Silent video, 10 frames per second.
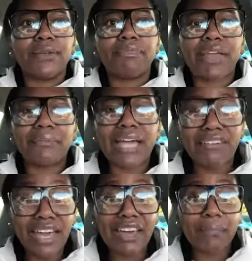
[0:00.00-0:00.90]
I mean, I've
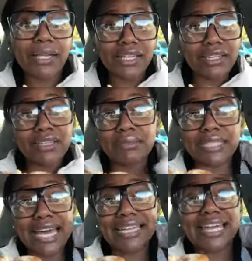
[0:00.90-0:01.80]
had plums.
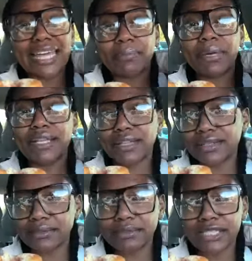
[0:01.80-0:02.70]
I like
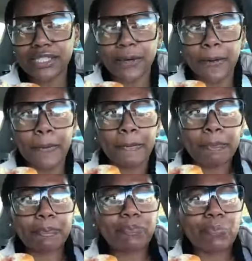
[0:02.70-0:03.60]
plums, so
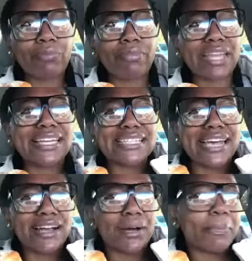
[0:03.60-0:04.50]
it's like
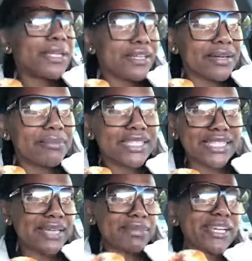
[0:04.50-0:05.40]
a plum the
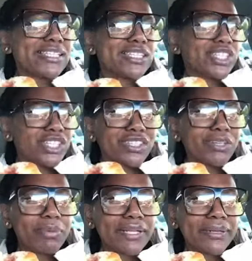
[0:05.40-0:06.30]
same thing as a sugar
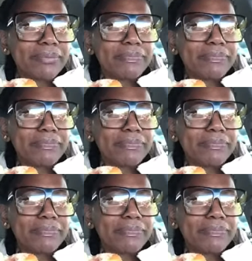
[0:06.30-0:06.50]
plum?